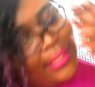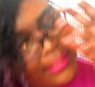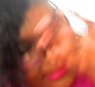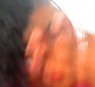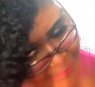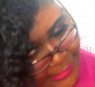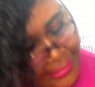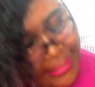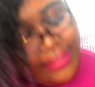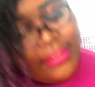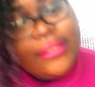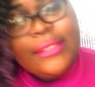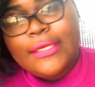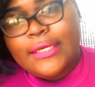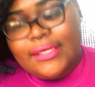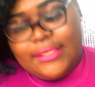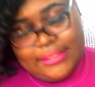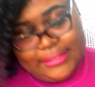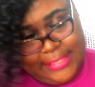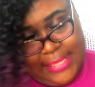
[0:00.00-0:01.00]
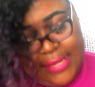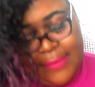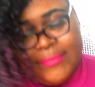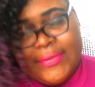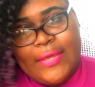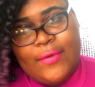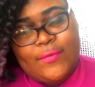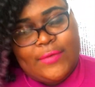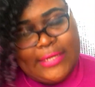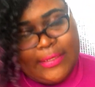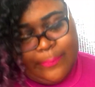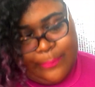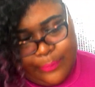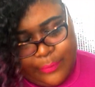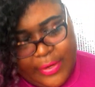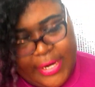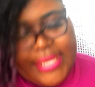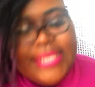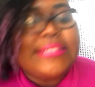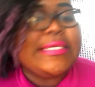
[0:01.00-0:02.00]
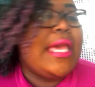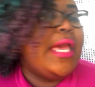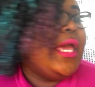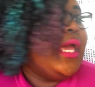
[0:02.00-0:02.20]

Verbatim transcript: Again, you could have came down that price.